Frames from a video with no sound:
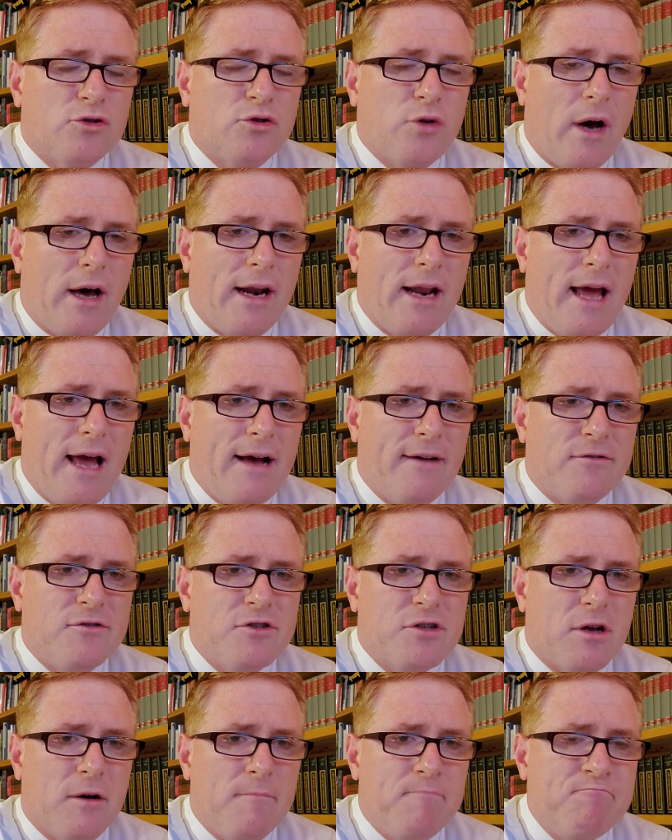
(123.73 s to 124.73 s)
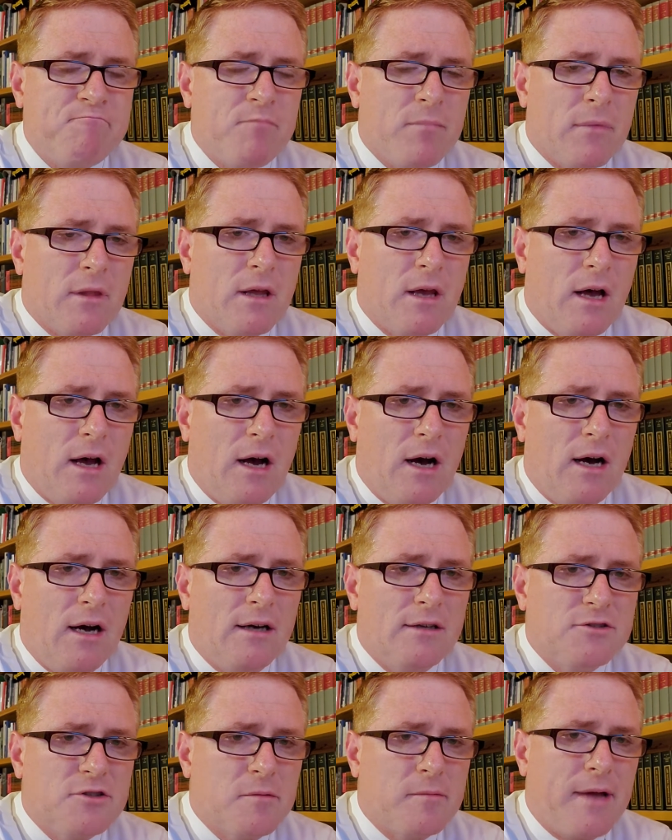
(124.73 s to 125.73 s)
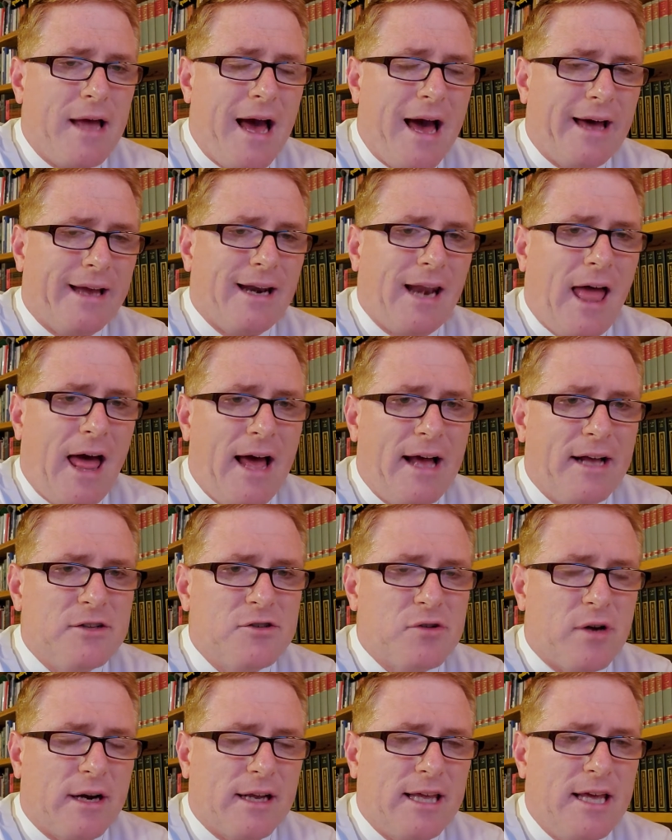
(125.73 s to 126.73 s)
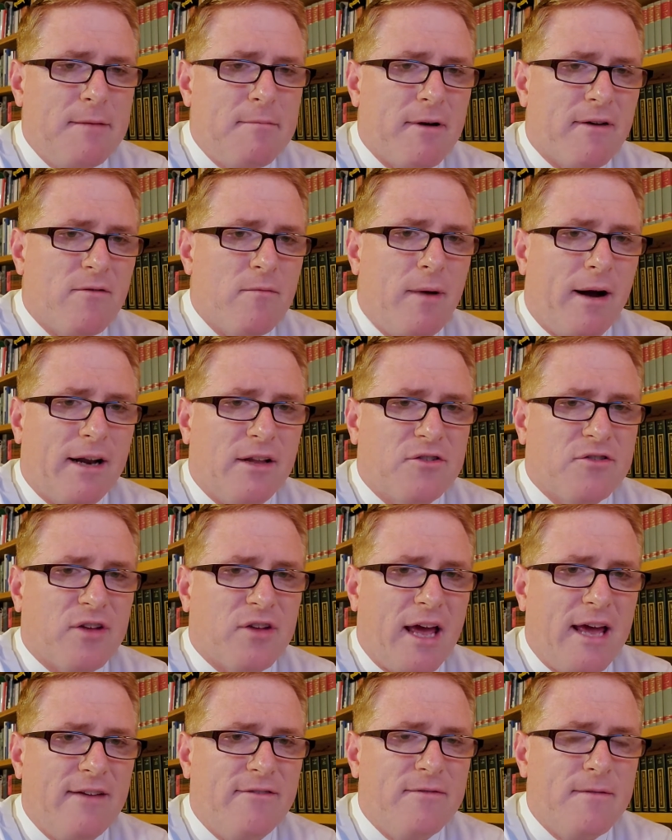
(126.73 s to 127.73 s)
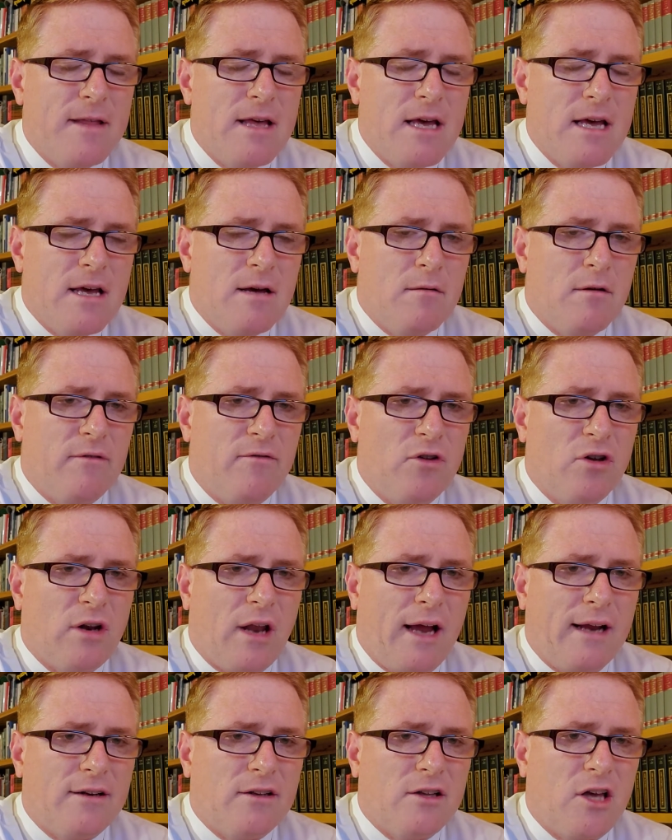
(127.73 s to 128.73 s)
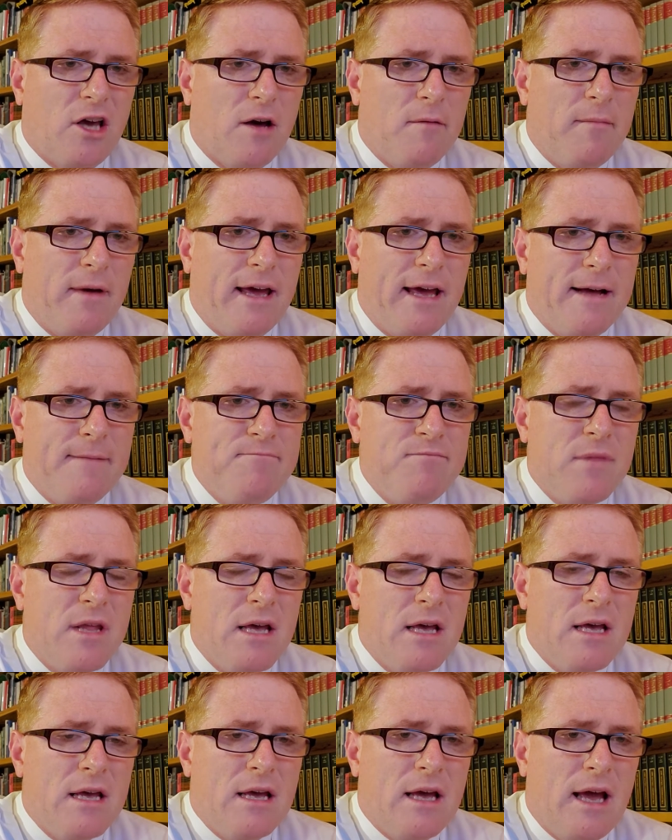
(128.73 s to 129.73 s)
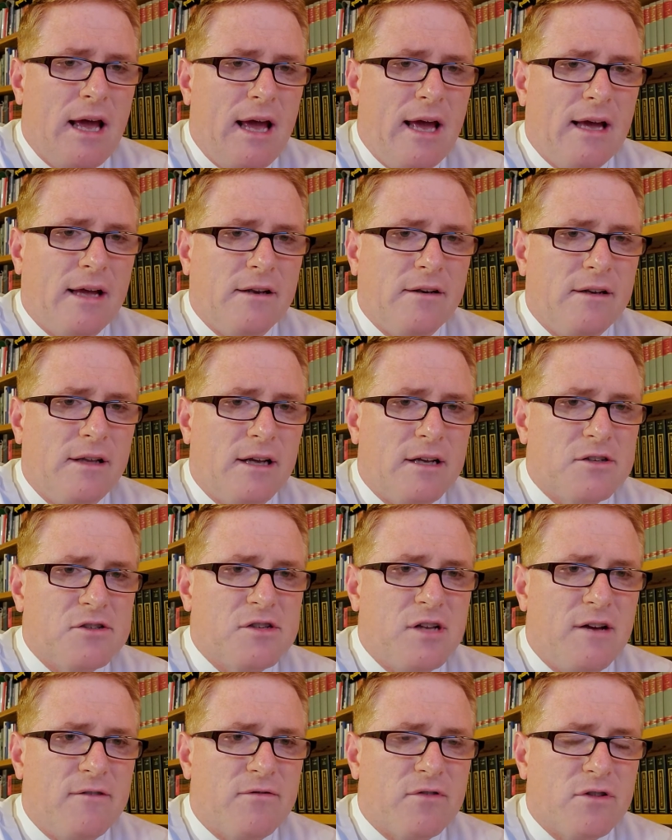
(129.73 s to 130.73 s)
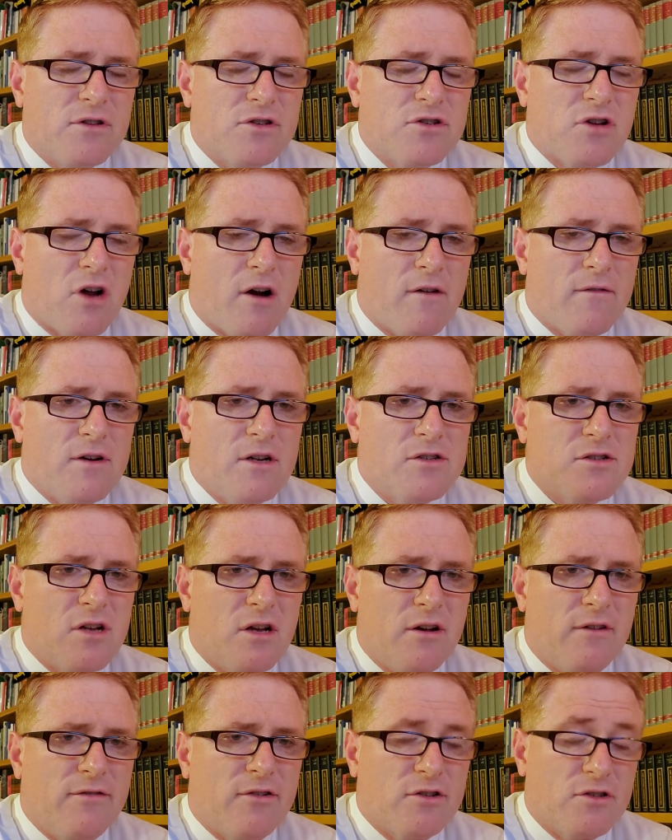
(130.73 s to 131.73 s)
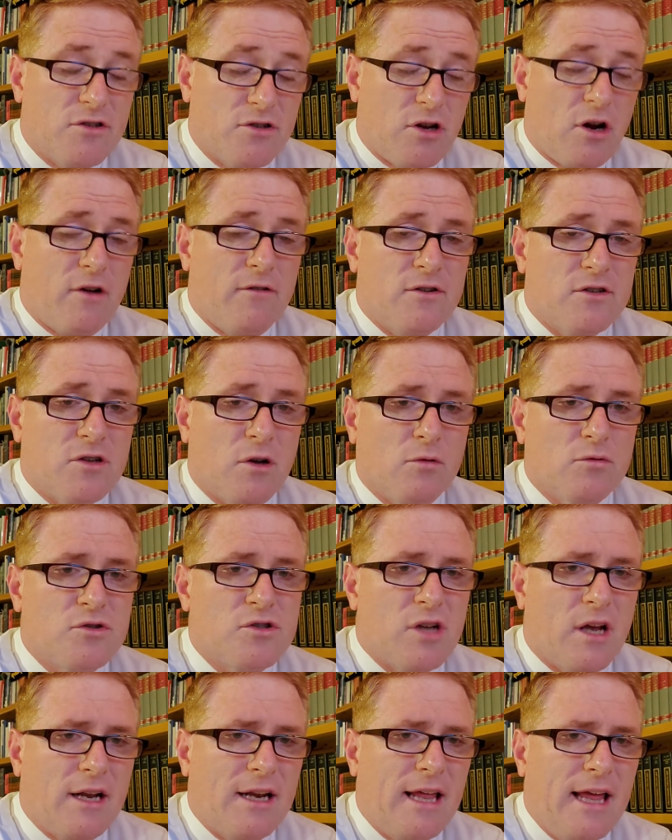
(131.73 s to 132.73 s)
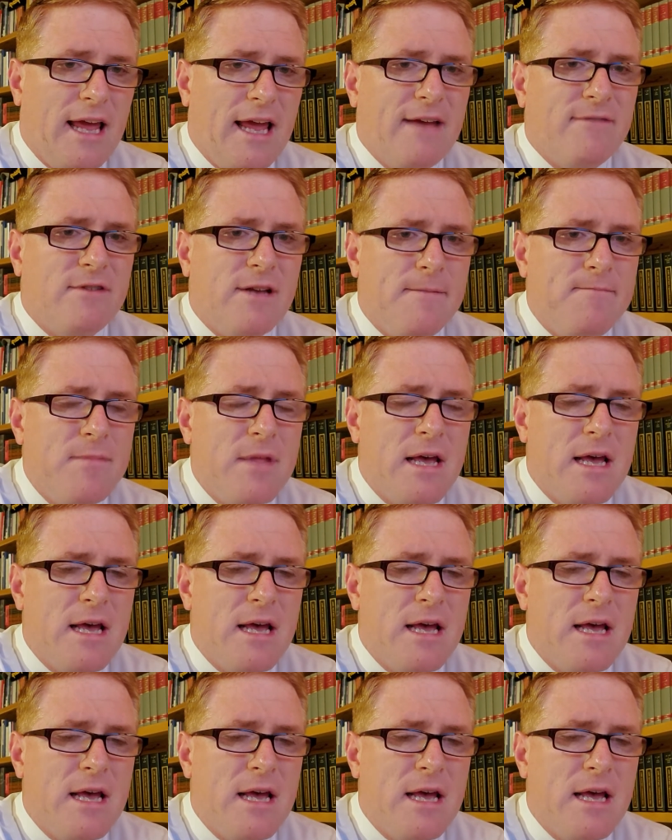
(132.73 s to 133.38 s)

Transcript: try to have some some guidelines, try to keep everybody safe. If you'd like to come in and sit for the service for service on Sunday evening,